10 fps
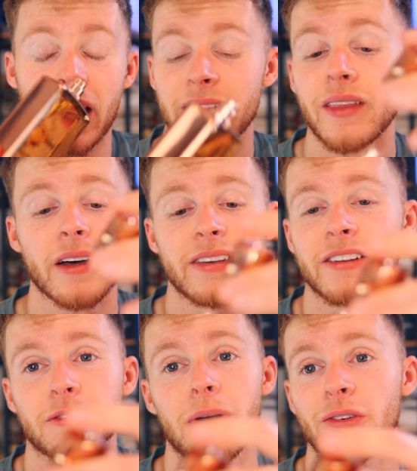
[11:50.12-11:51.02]

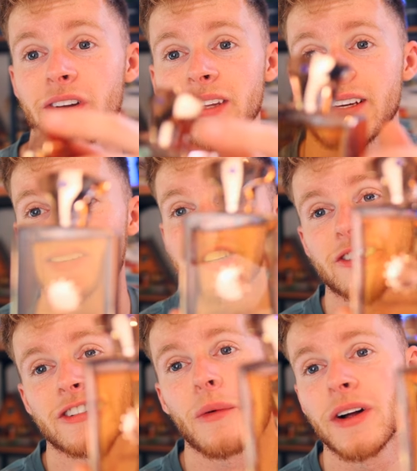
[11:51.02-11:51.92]
Nothing smells like this.
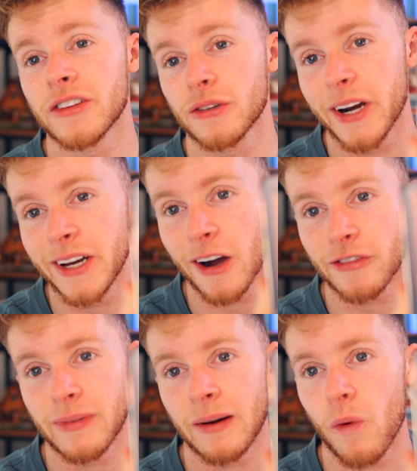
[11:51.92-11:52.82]
It's so under the radar
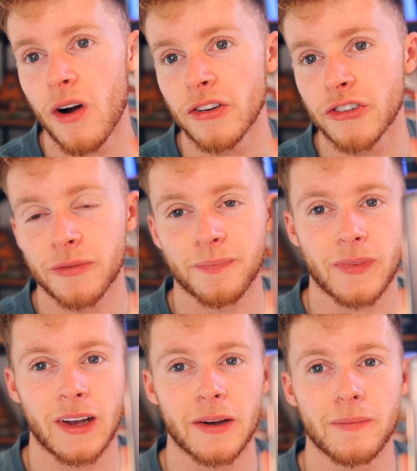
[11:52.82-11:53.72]
from Amouage.
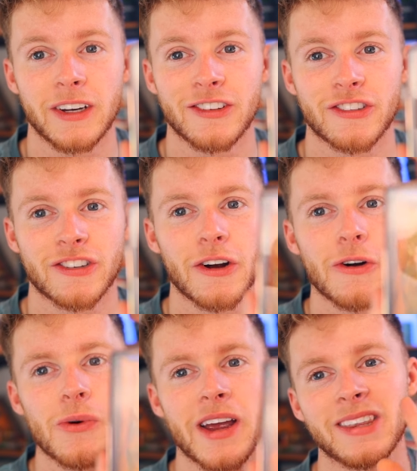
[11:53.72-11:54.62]
It's
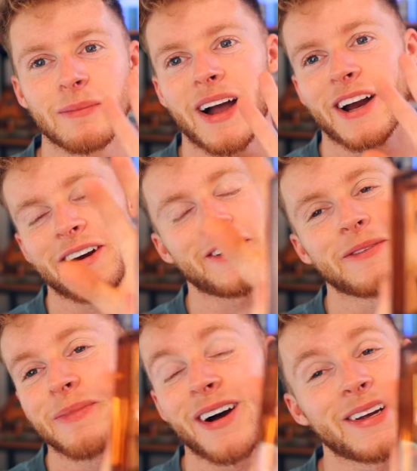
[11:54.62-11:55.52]
so in the
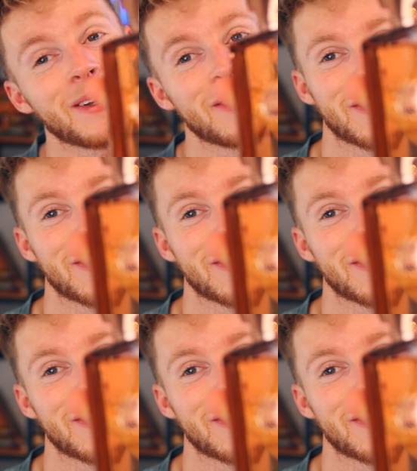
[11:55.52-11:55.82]
background, but I love